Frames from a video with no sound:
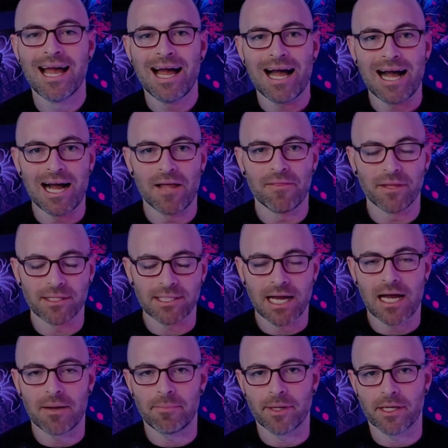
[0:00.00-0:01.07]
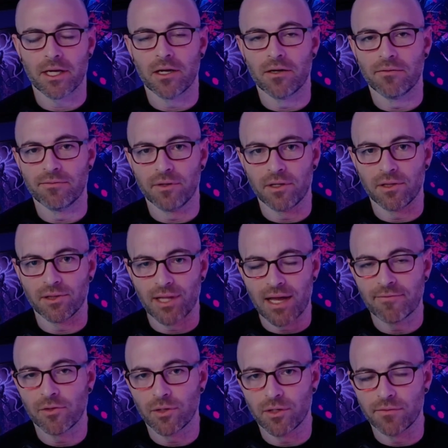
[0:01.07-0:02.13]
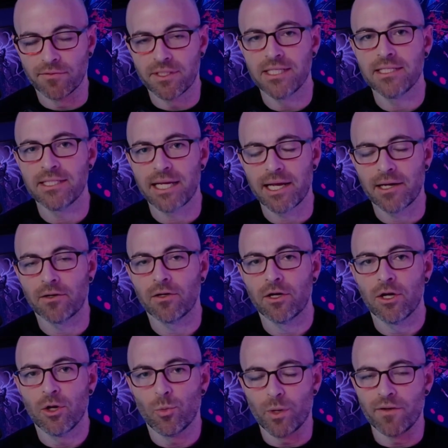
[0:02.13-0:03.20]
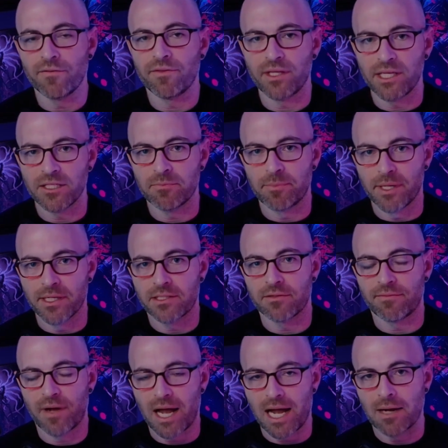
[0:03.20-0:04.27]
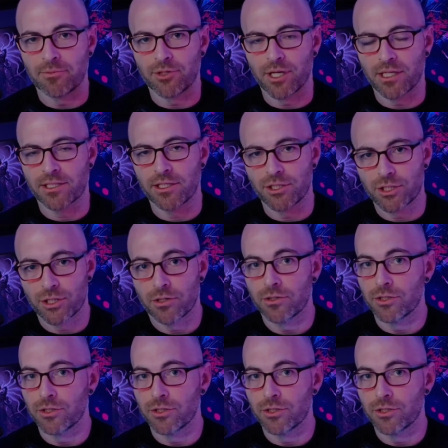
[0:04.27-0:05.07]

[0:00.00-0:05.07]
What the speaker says: on the topic of level of detail with these bits of objects in certain